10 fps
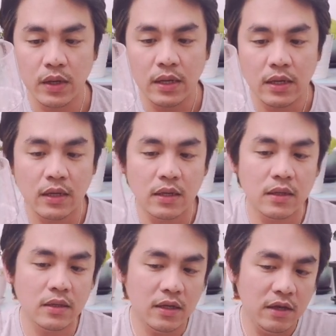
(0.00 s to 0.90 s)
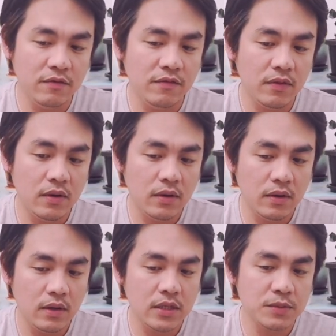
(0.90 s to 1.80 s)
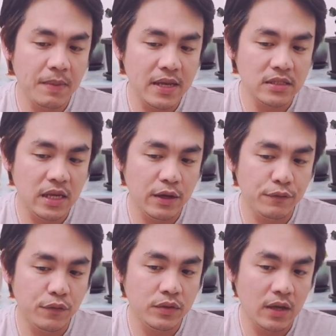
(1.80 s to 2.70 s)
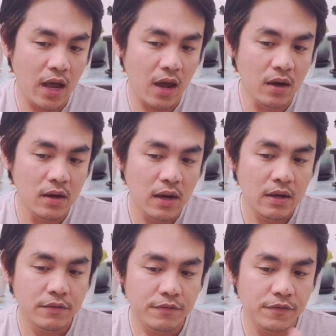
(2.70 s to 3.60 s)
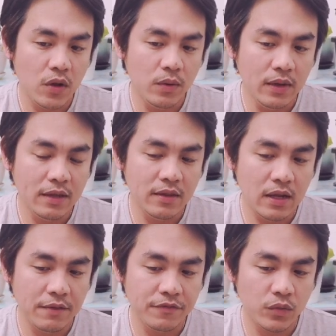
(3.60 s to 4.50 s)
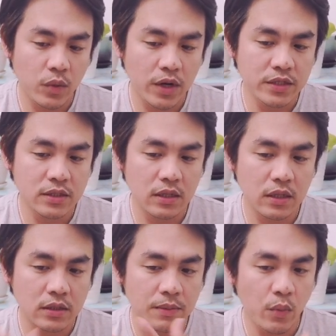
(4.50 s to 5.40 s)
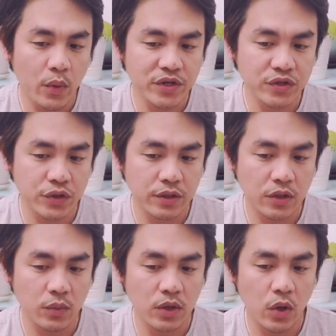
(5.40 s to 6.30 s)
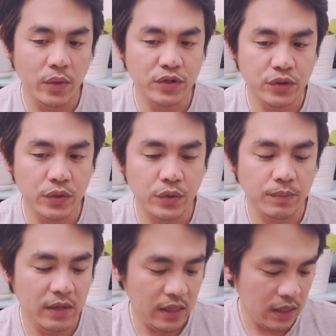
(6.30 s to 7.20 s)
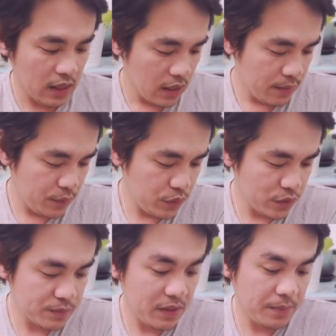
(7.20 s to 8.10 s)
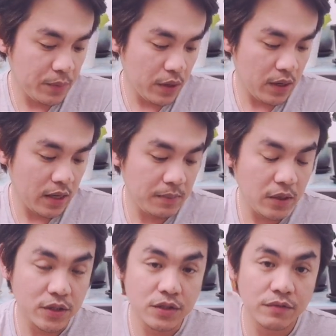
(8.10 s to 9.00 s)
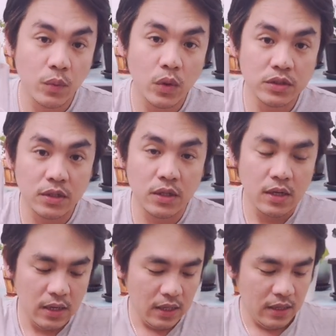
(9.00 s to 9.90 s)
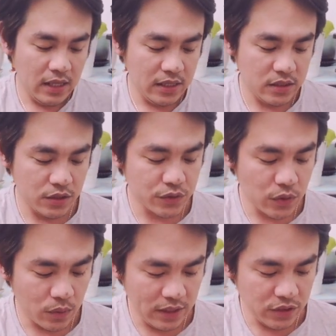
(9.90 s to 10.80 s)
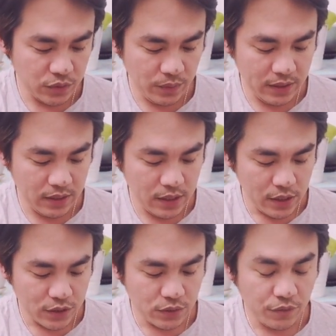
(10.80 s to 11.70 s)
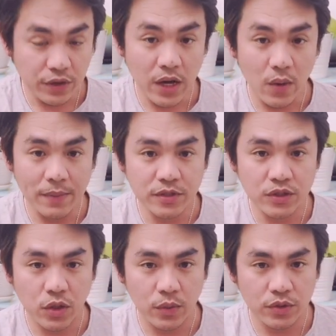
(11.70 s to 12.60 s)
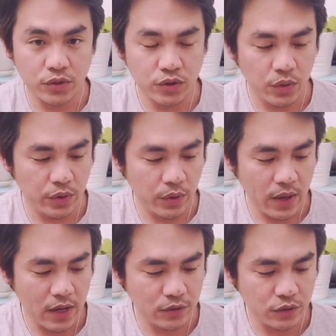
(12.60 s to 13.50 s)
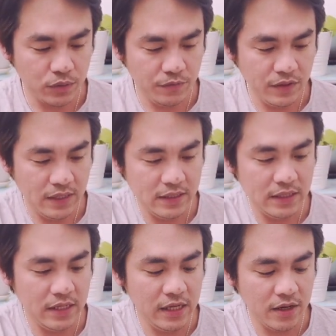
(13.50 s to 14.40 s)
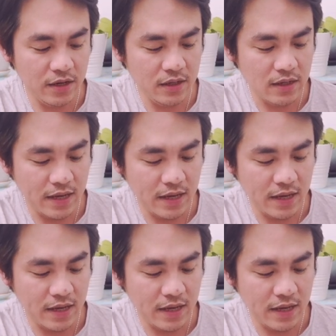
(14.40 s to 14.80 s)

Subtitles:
give a space here for the air flow, and then afterwards the moisture that we're going to be produced by the perlite because of the water that is soaked into it. So for now, I'm just going to show you how to fill it in here like that.